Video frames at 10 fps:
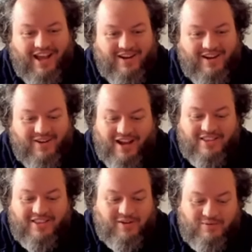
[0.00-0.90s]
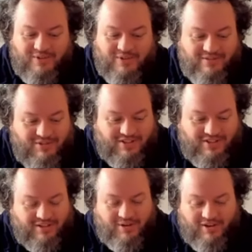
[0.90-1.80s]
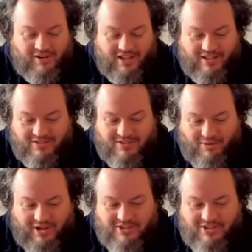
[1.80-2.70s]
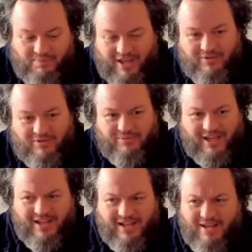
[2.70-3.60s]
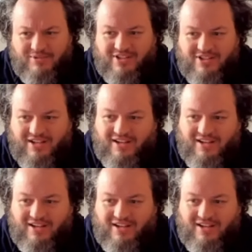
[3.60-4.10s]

And I think we just had to, okay, then someone needs to pay you to make games.